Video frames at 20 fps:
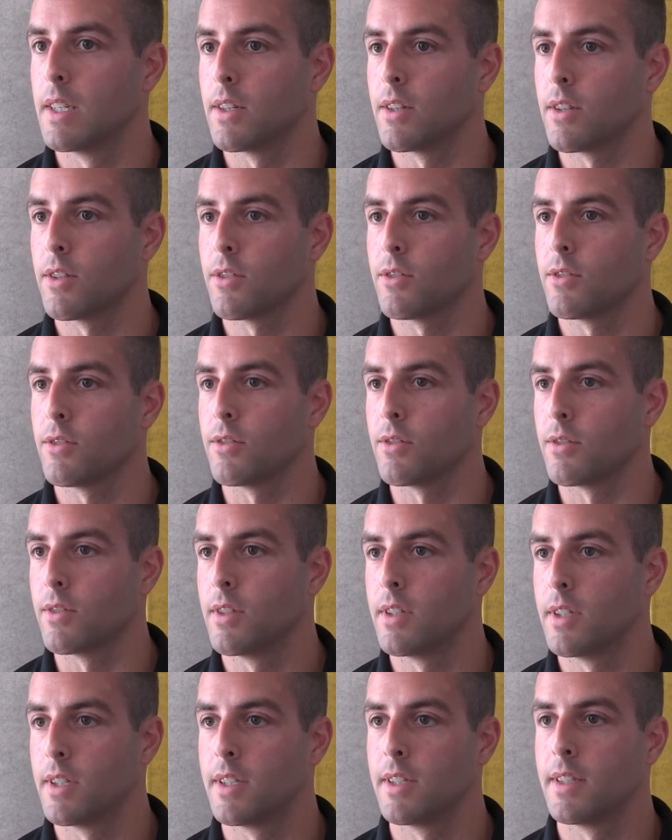Oh,
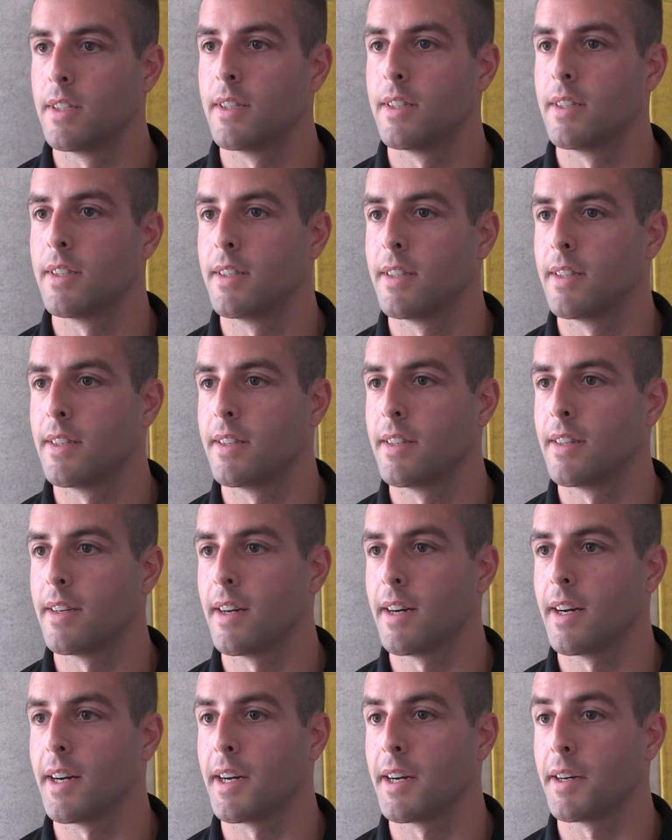
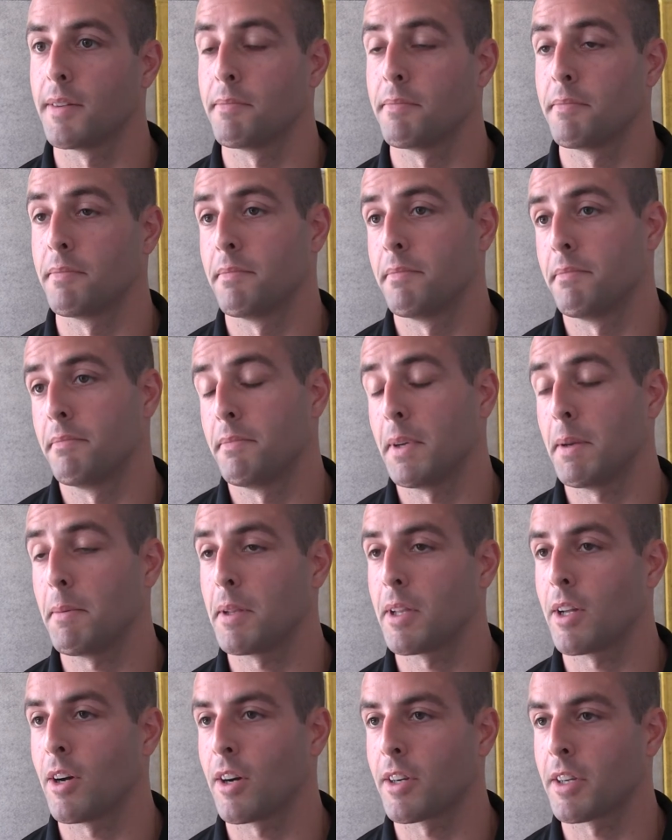uh,
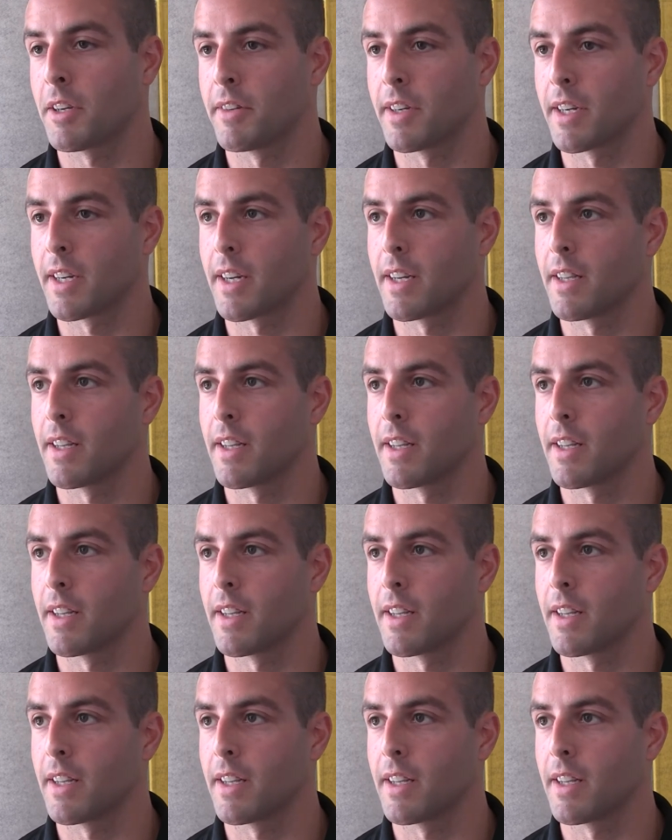maybe the hockey rink.